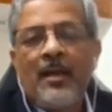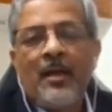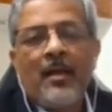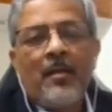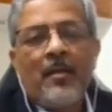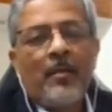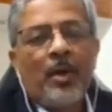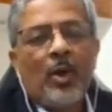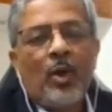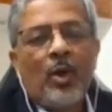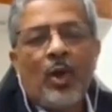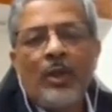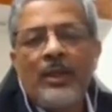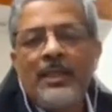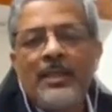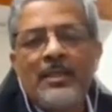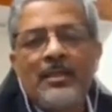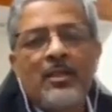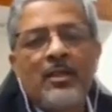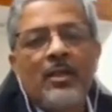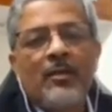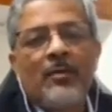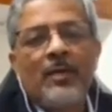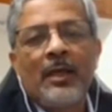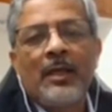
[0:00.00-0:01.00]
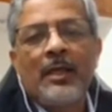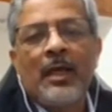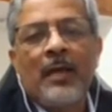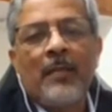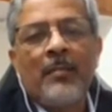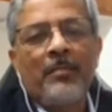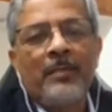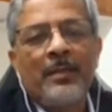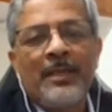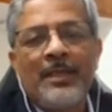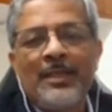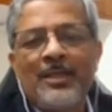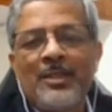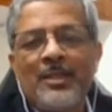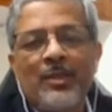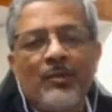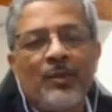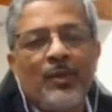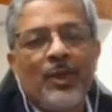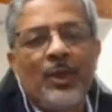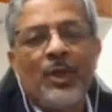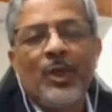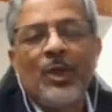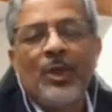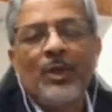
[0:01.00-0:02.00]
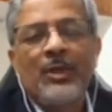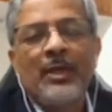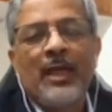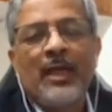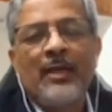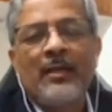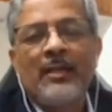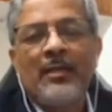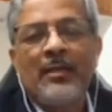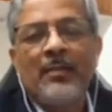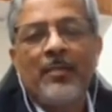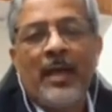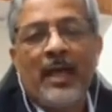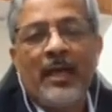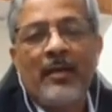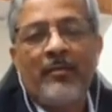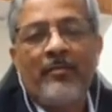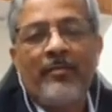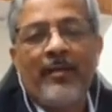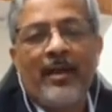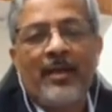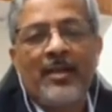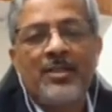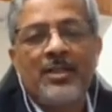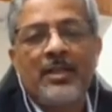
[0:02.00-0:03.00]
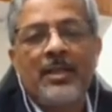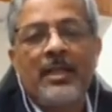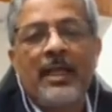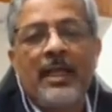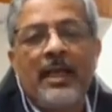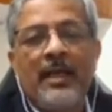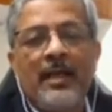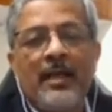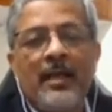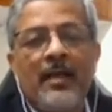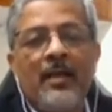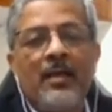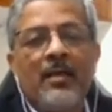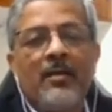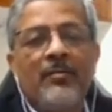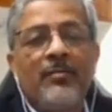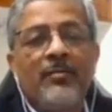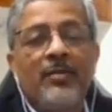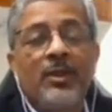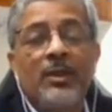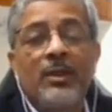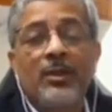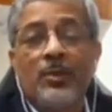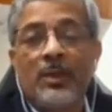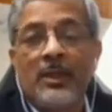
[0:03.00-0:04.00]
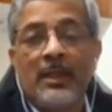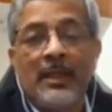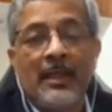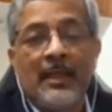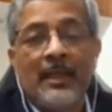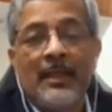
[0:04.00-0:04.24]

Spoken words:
But all these global companies, you would know that they manufacture in India for the world.